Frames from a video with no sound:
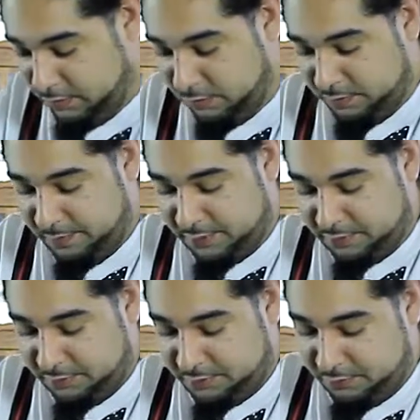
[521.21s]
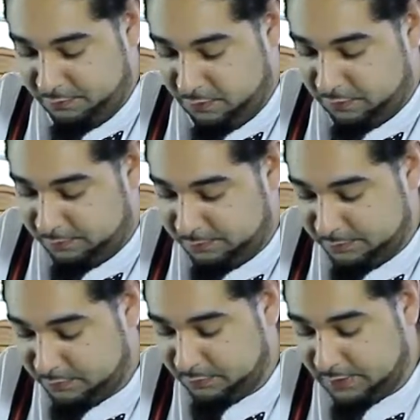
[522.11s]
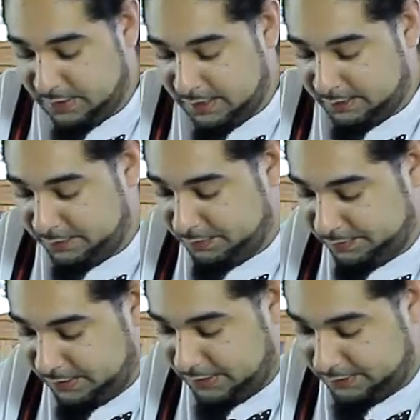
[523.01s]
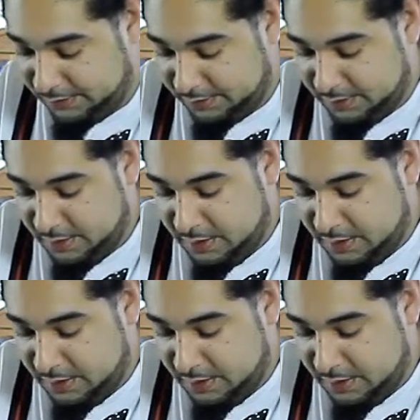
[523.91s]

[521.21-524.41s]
You want to make sure that you roll them. So what I like to do is I like to